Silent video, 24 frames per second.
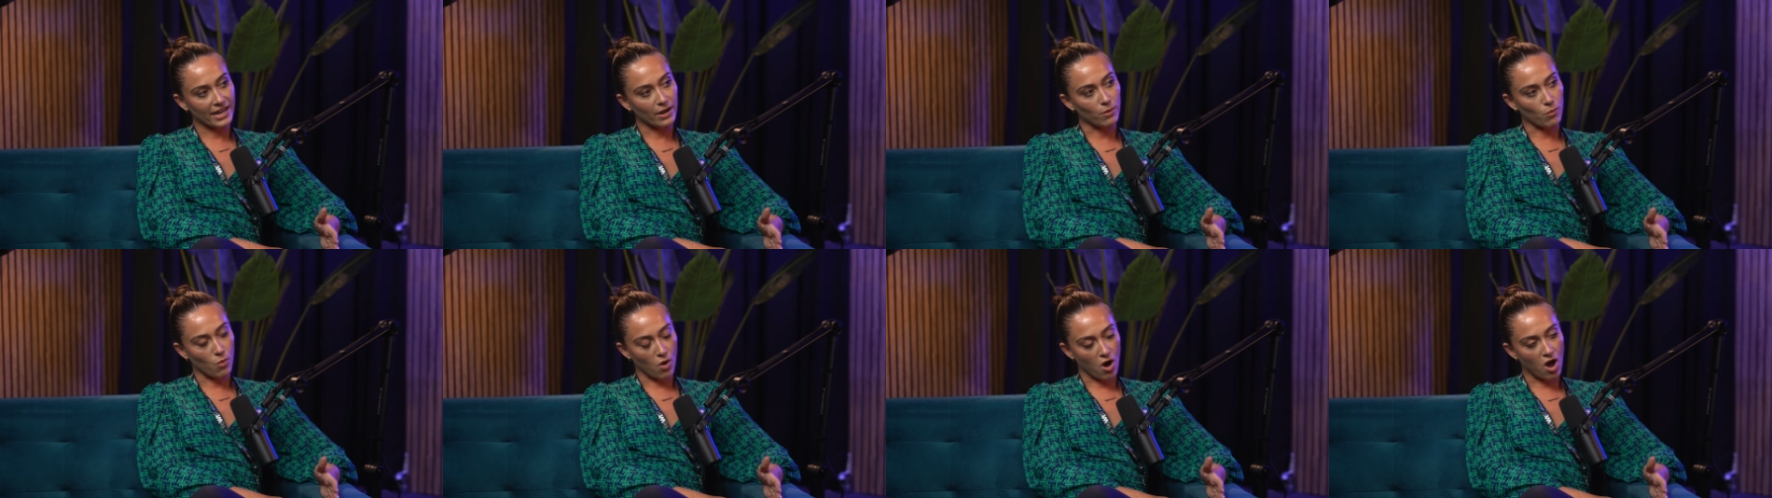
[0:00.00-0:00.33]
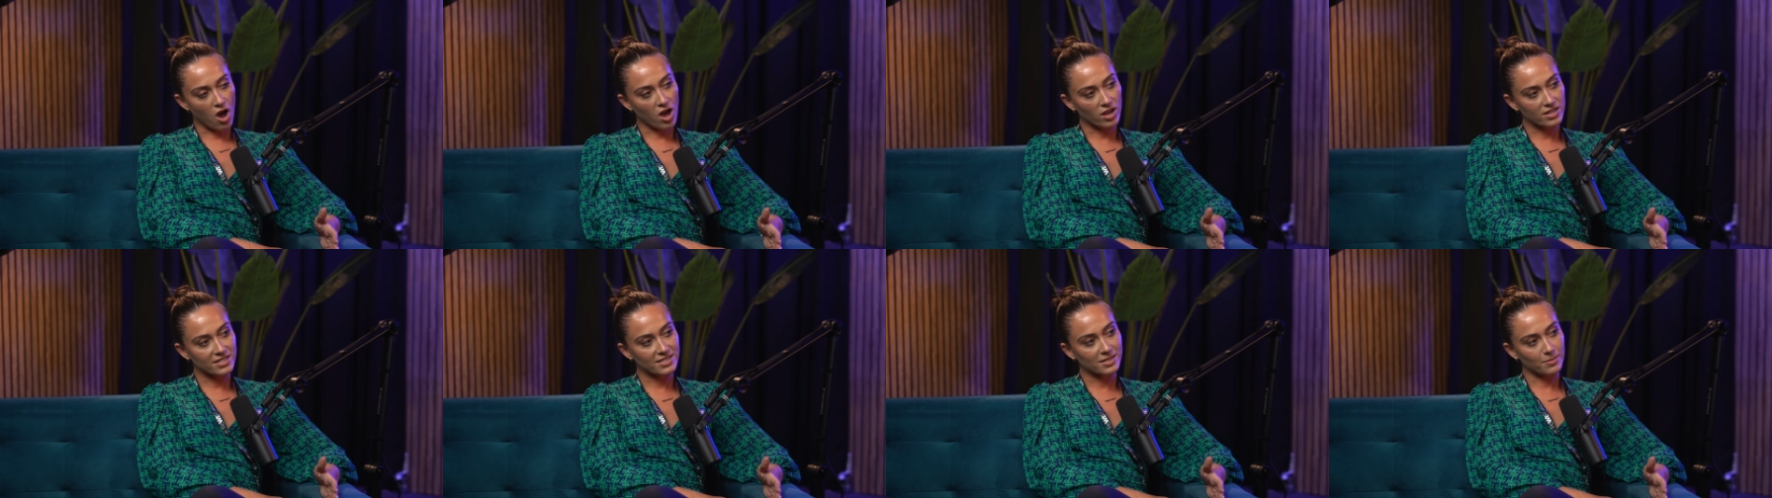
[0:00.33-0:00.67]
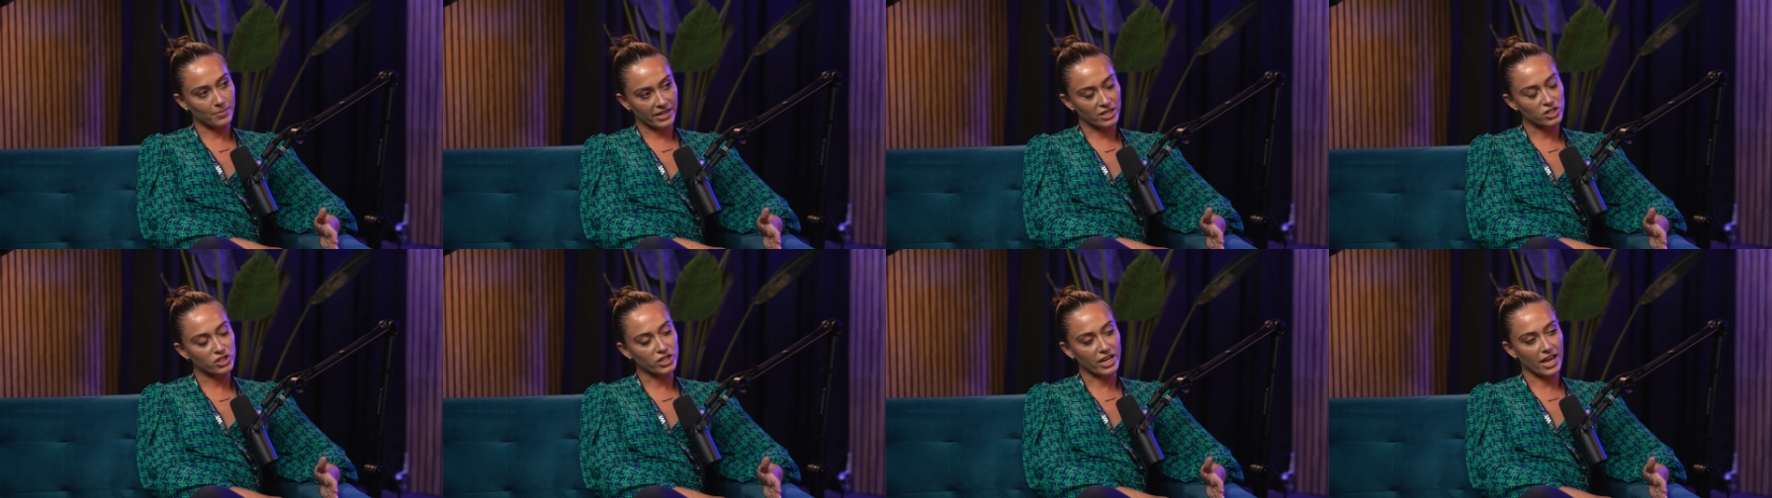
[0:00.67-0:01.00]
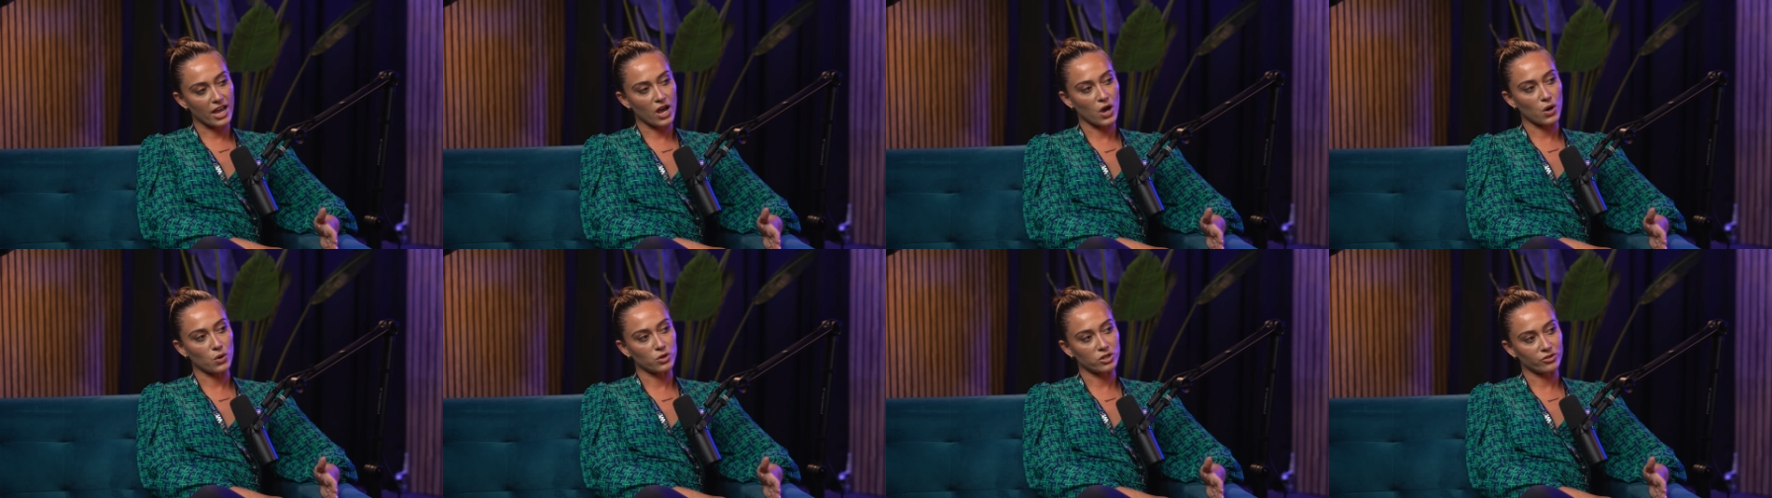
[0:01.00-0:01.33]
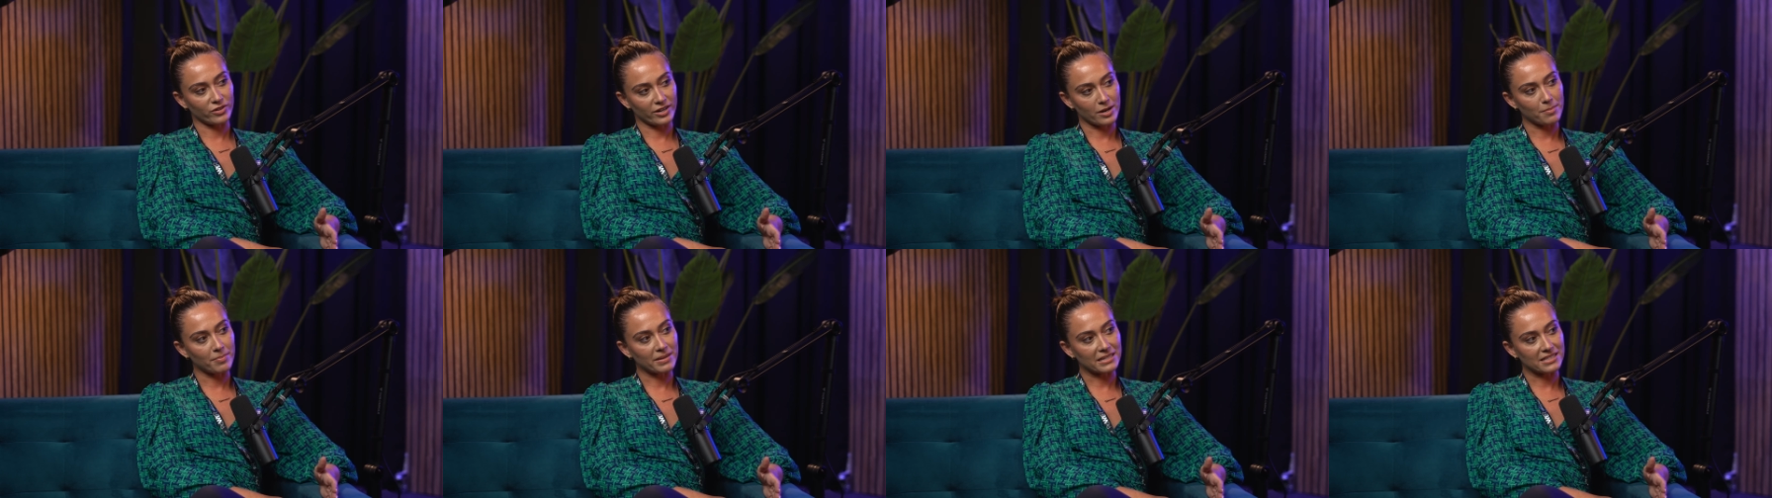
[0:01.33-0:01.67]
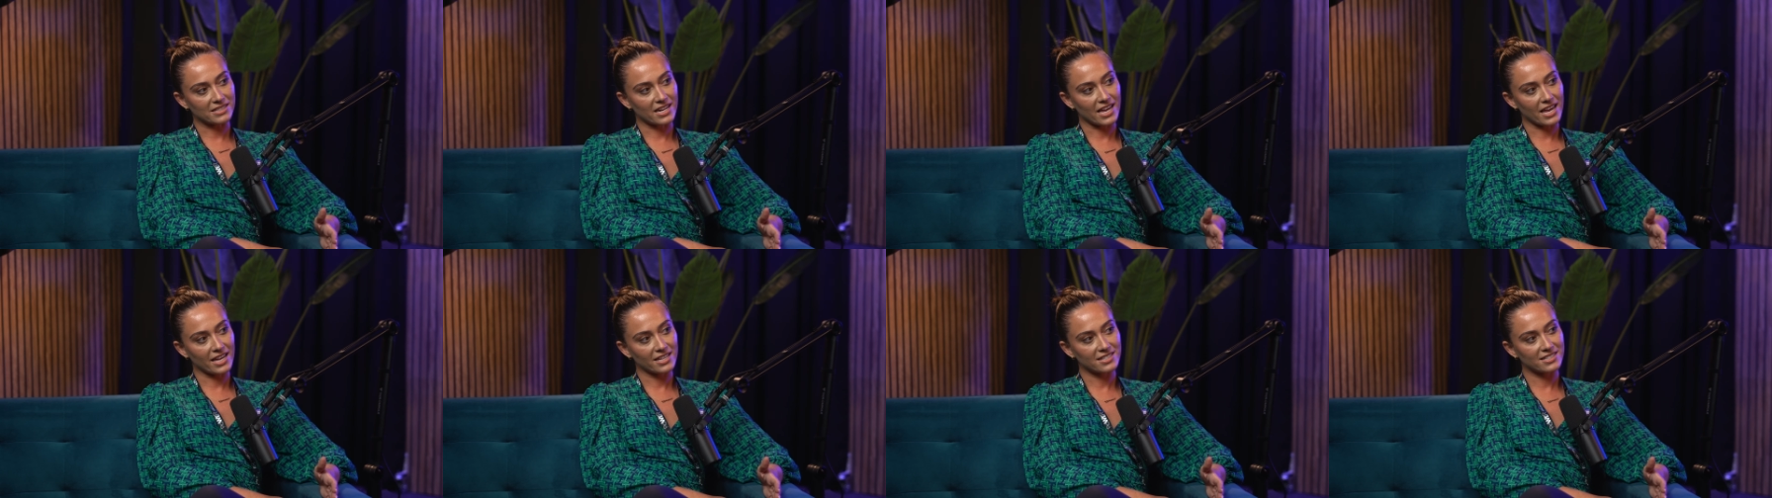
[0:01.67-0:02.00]
it was to be a shareholder in a
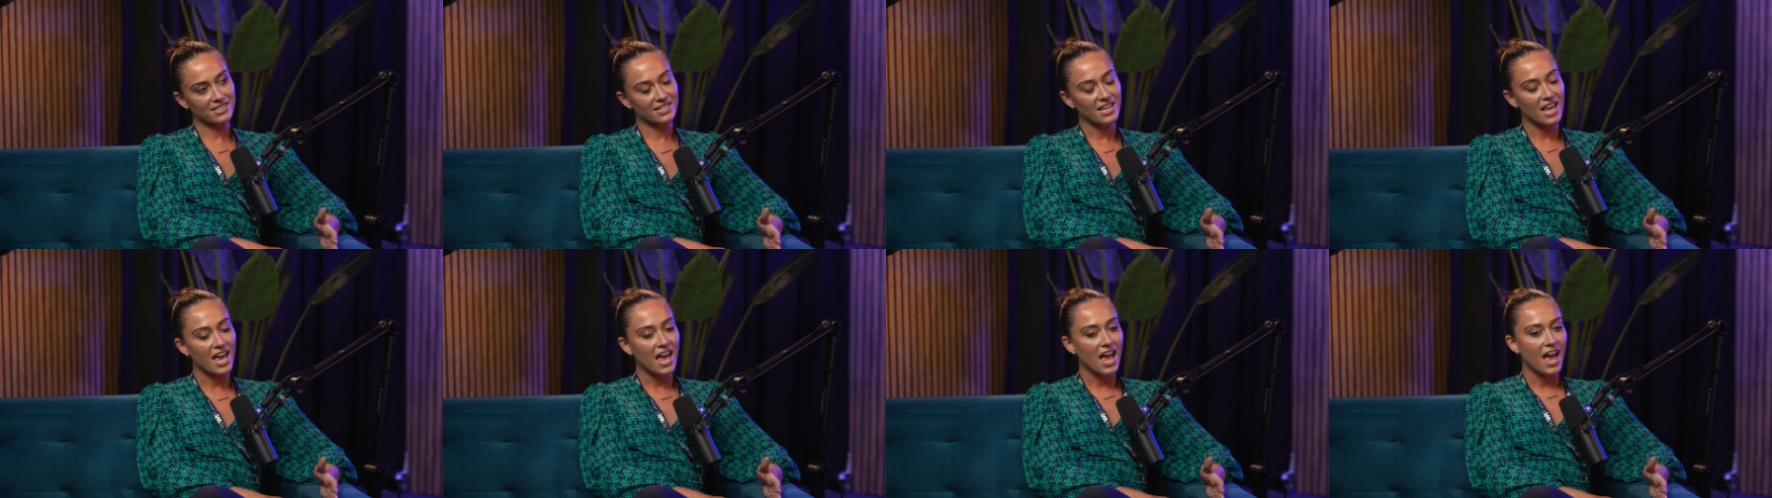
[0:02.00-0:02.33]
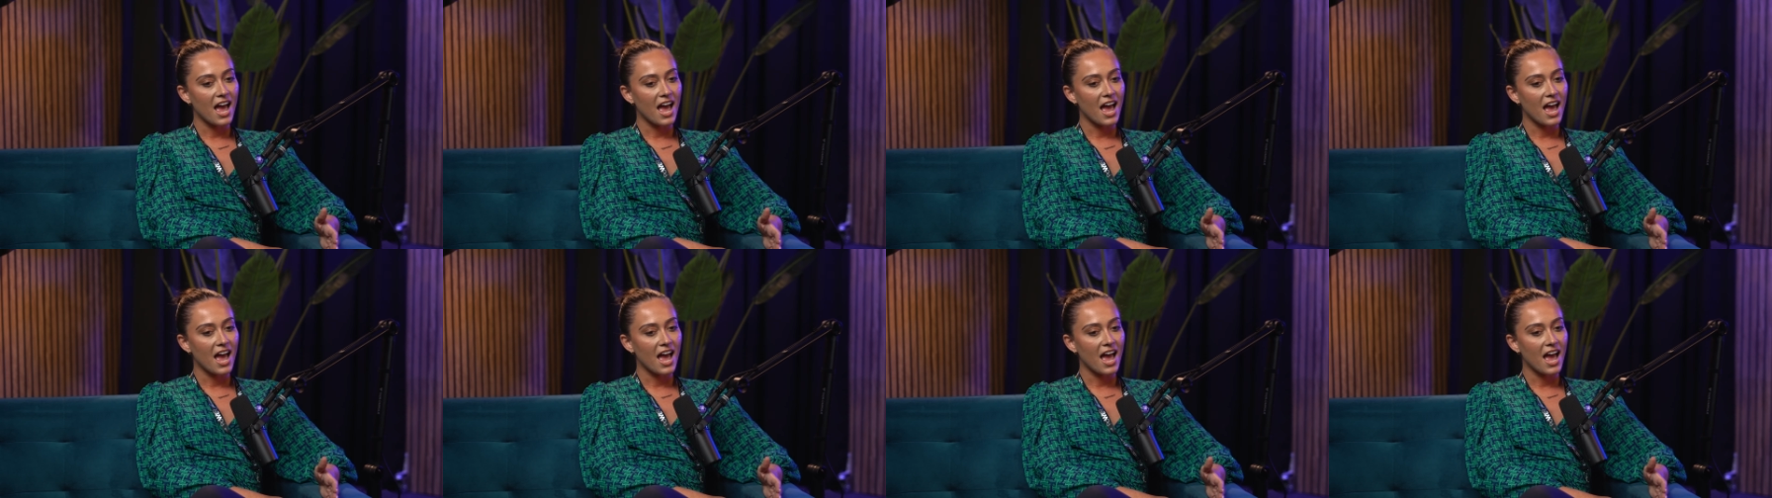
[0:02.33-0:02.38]
business.